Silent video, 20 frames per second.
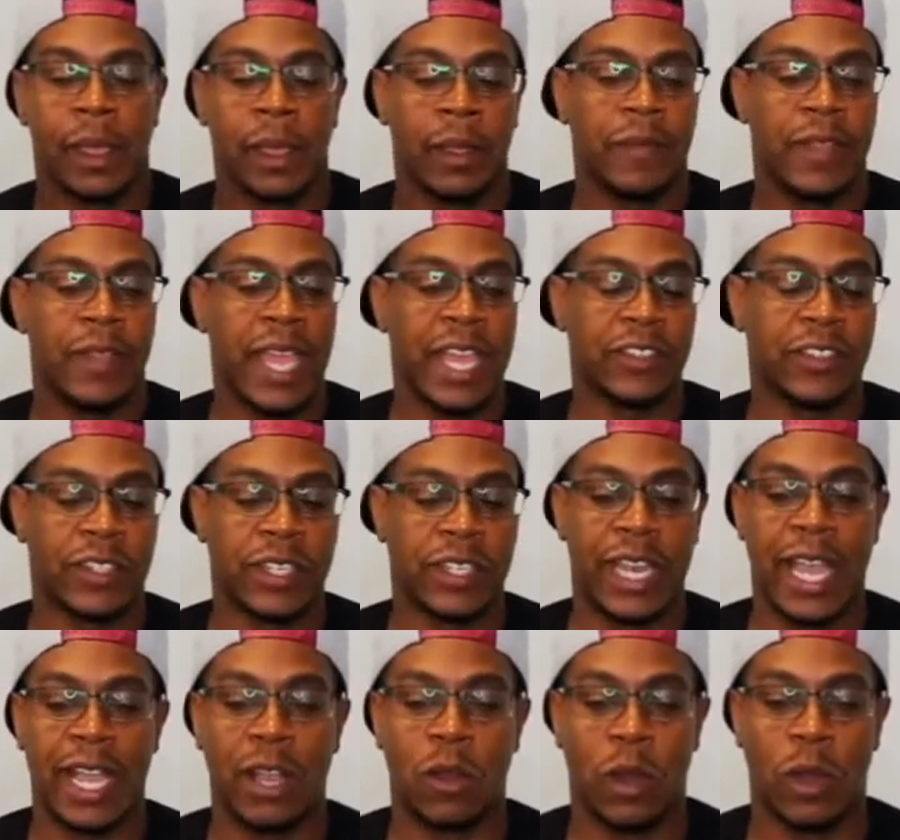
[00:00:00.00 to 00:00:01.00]
The answer to
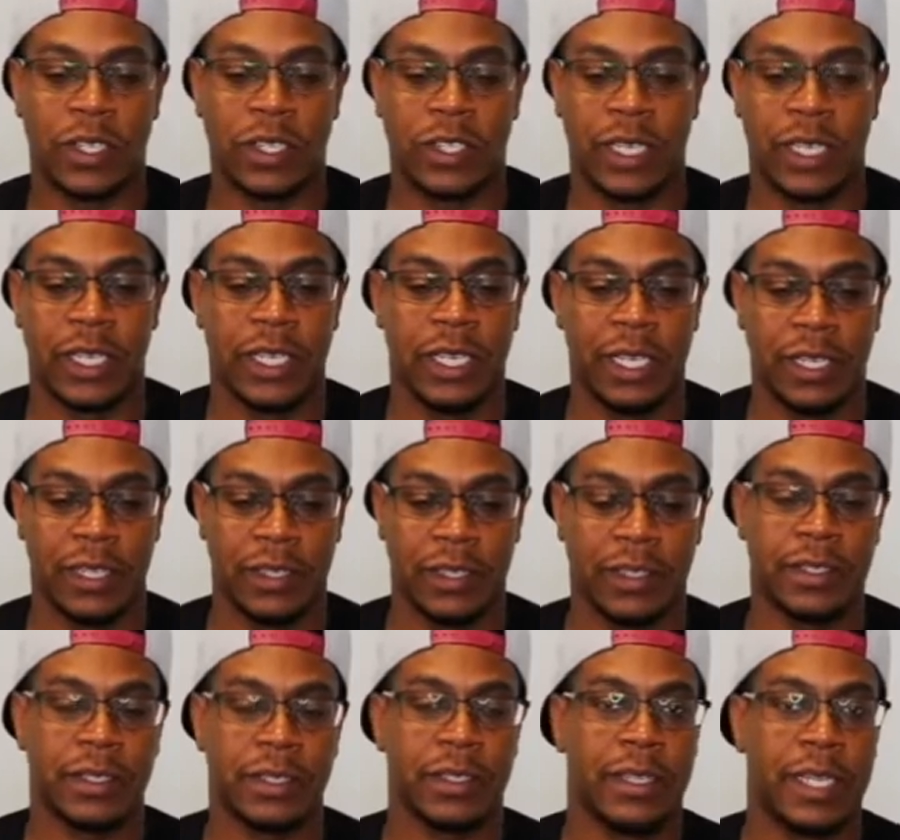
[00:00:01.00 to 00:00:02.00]
that question
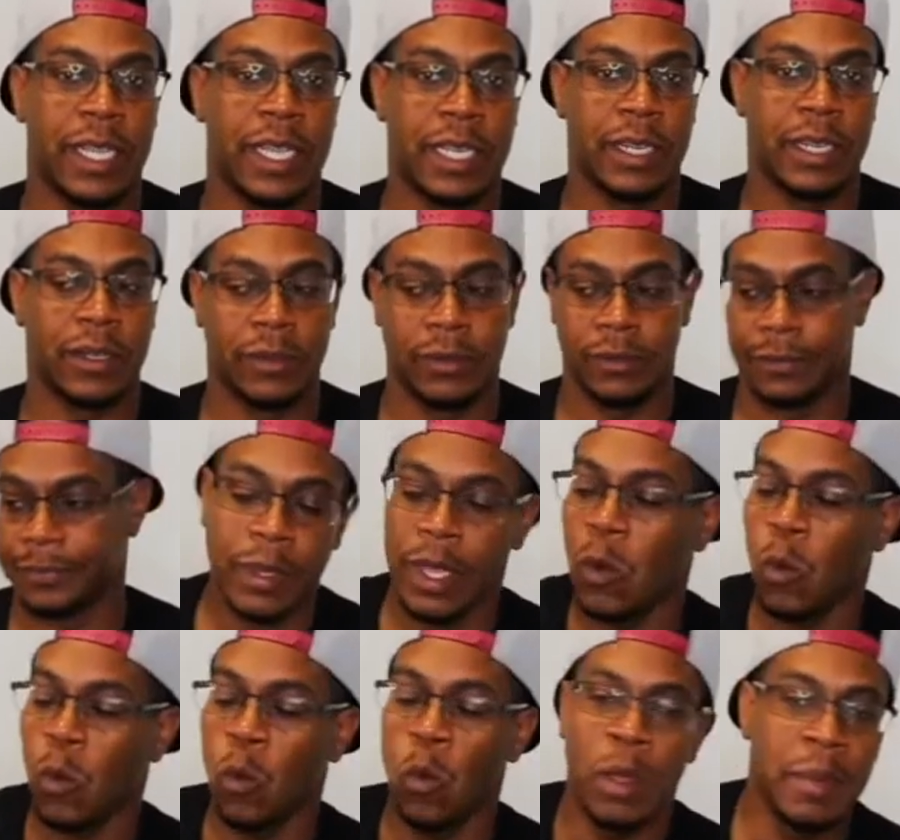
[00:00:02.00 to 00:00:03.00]
is they don't.
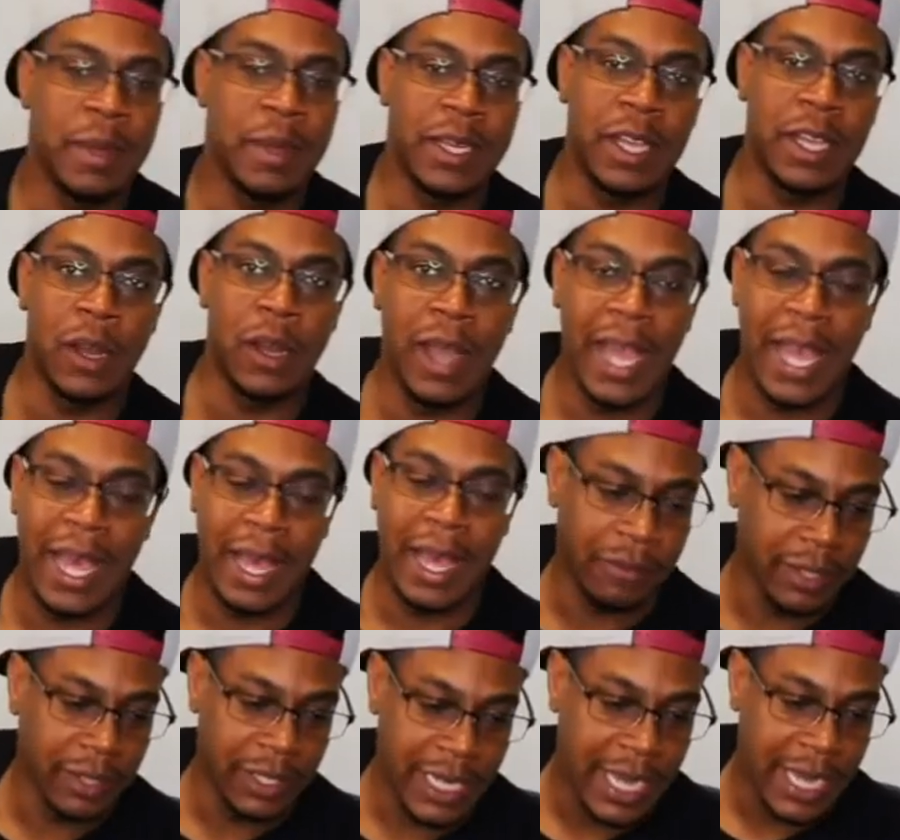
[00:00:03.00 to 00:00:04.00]
Women don't have
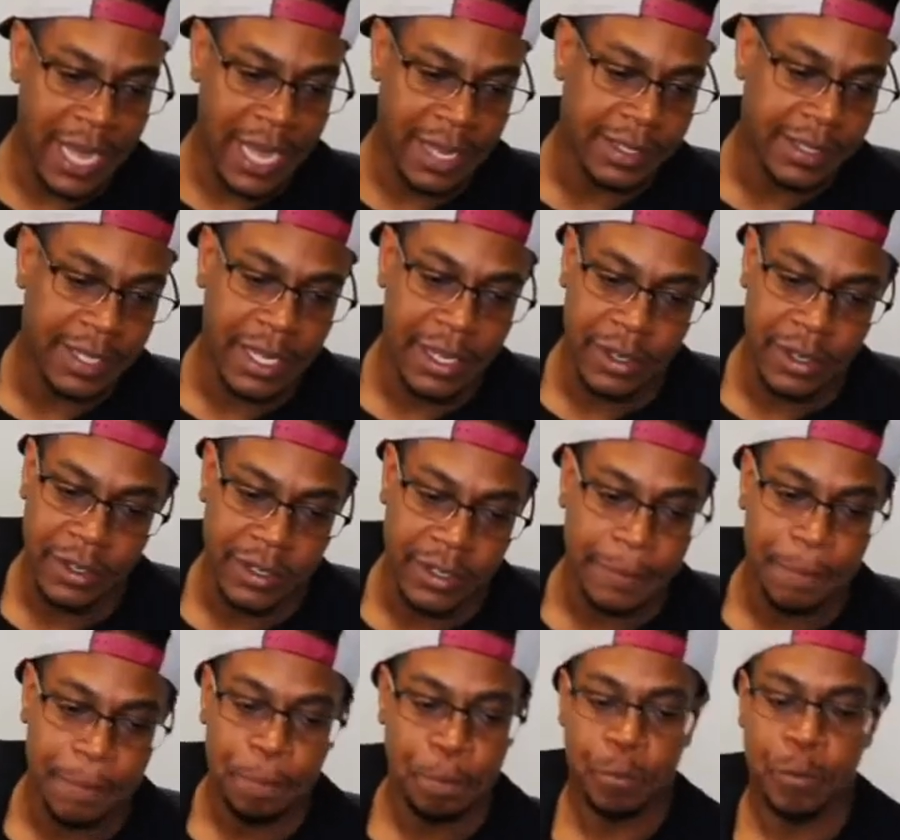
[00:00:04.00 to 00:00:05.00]
really high standards.
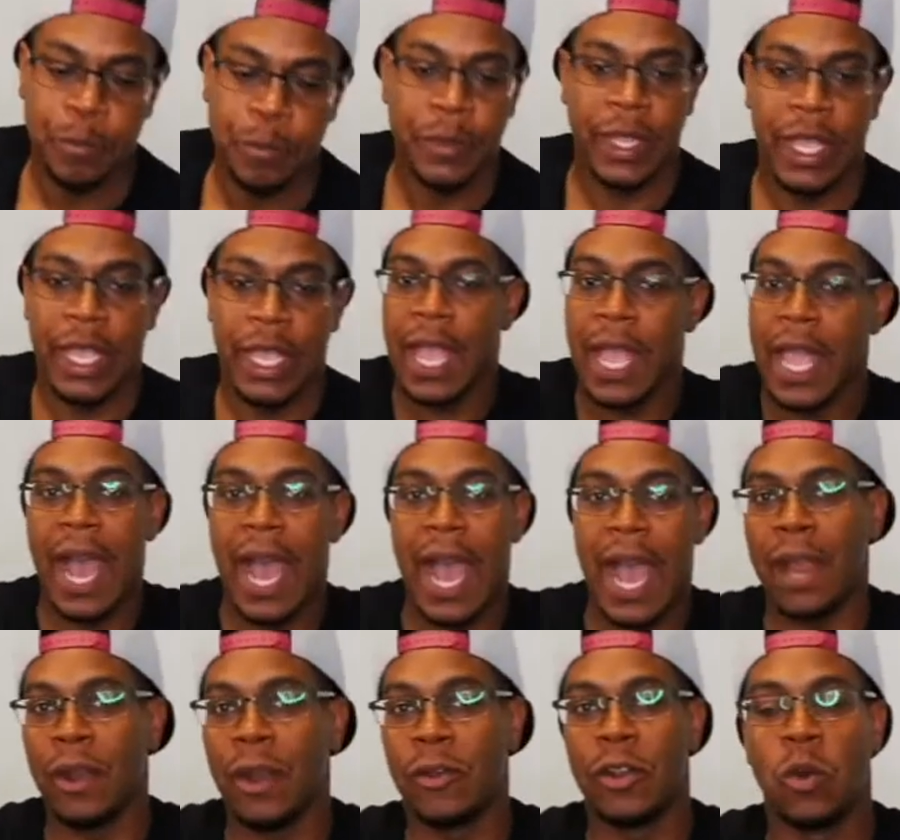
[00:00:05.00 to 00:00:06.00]
I
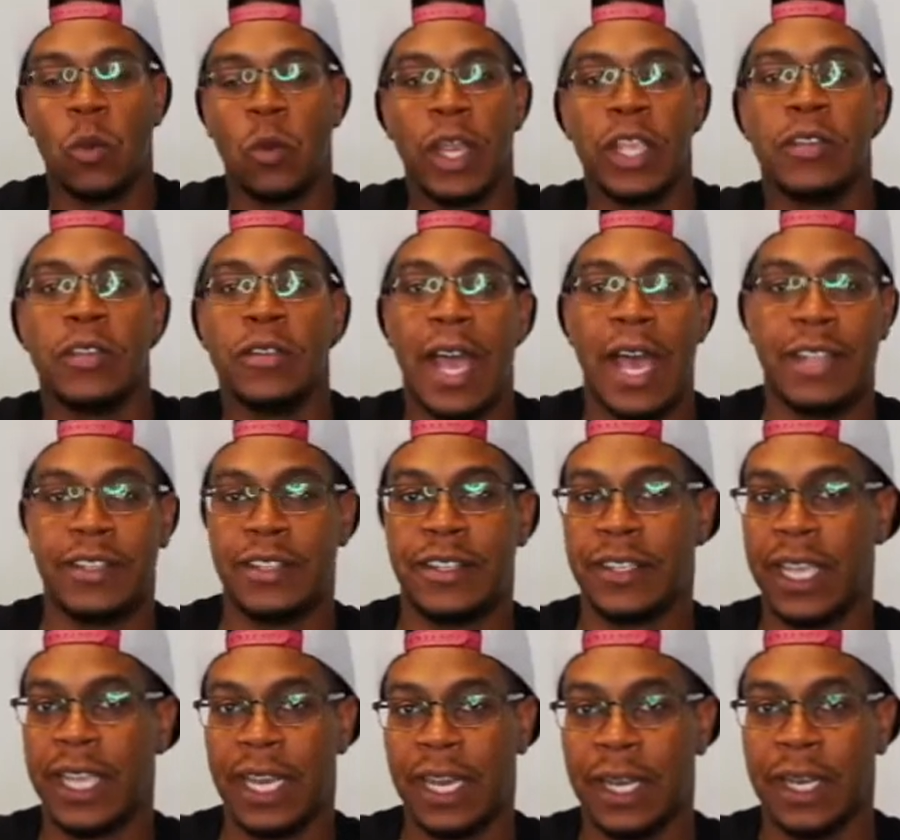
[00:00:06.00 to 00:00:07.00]
don't know where you guys are
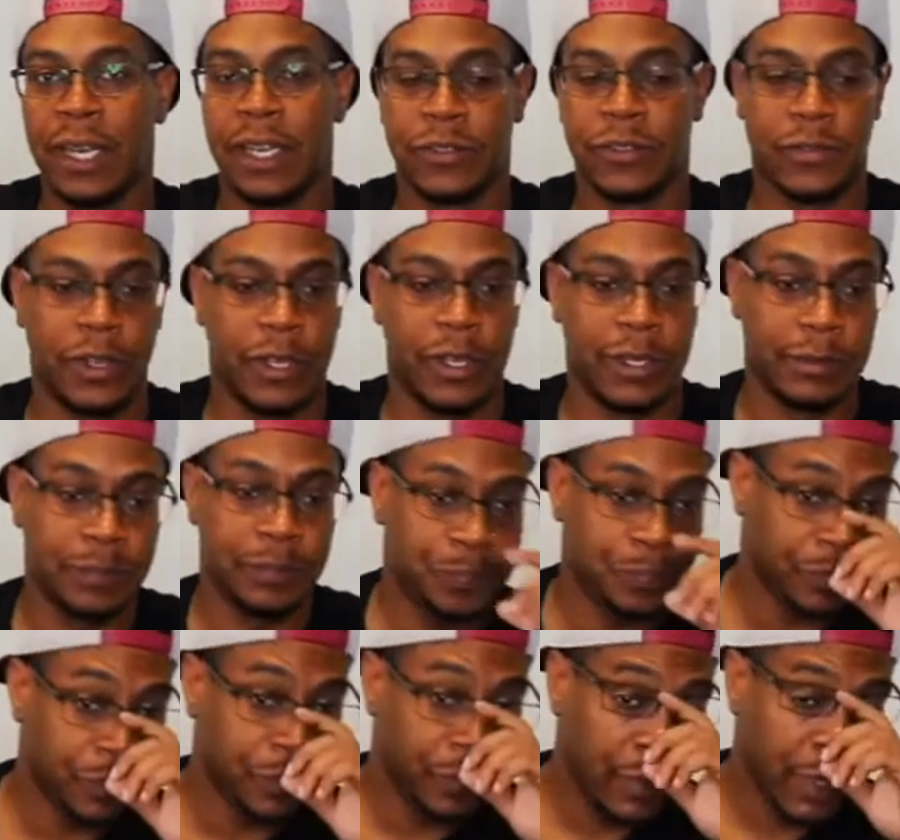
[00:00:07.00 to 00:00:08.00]
getting this from.
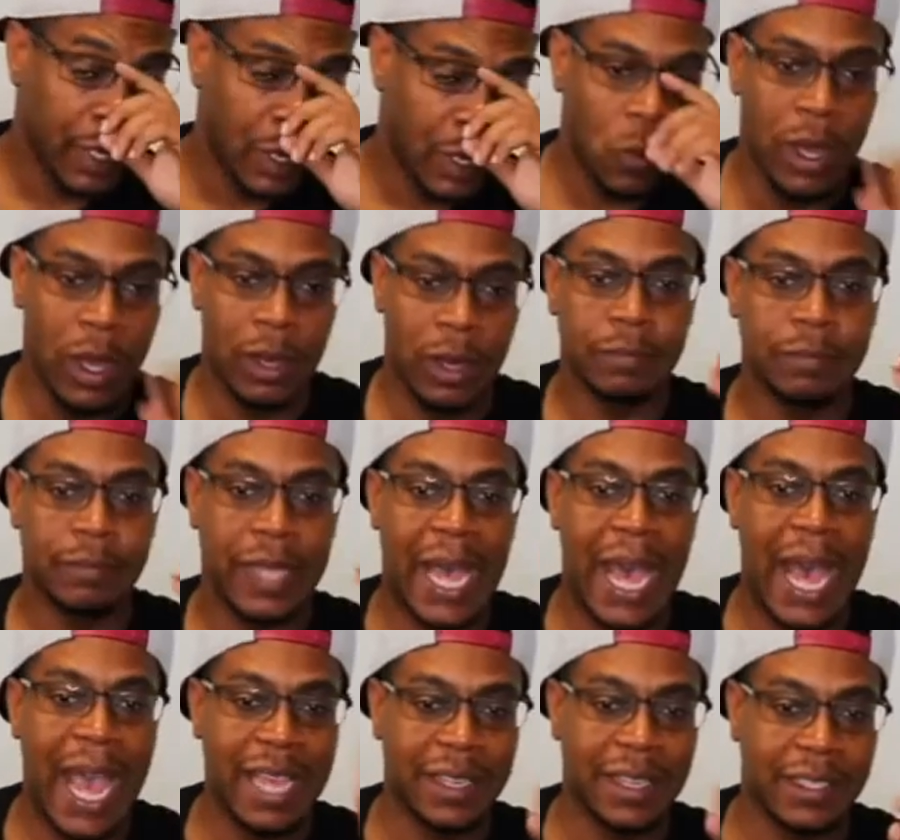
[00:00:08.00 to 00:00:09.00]
Well,
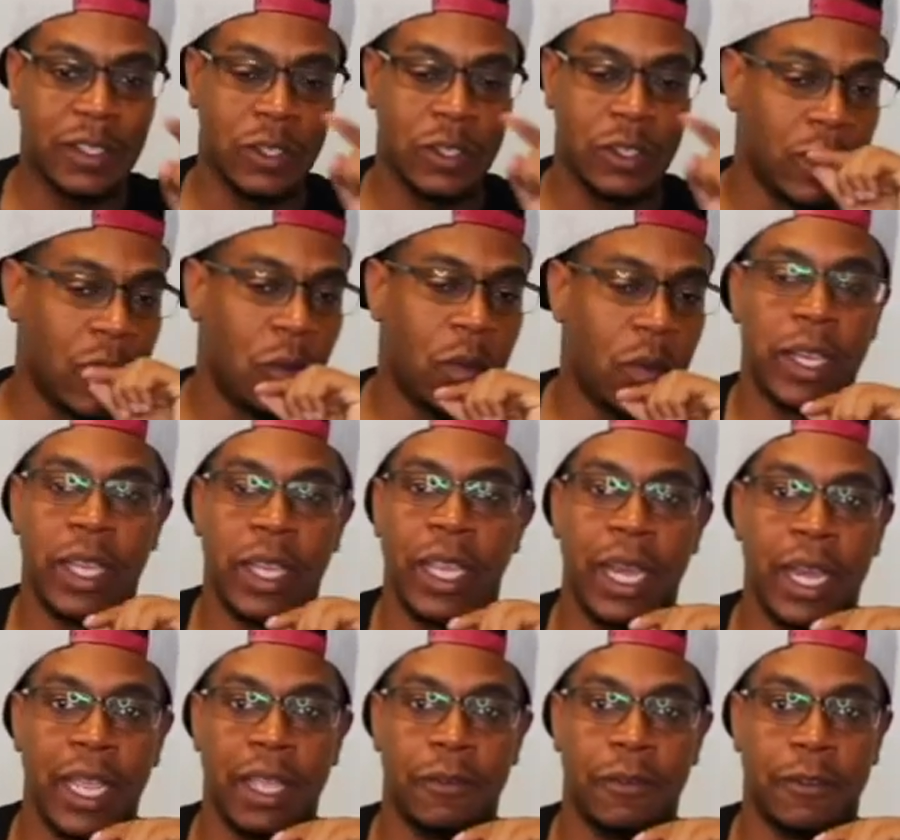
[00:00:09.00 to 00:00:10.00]
I actually do know where you're
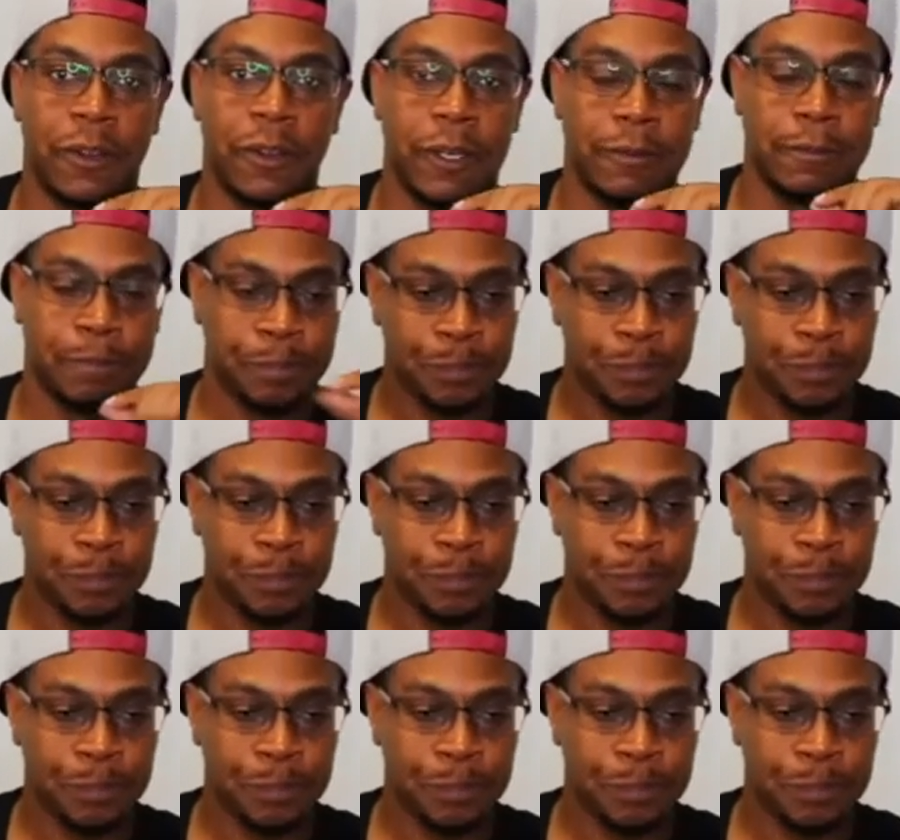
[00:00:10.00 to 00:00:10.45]
getting it from.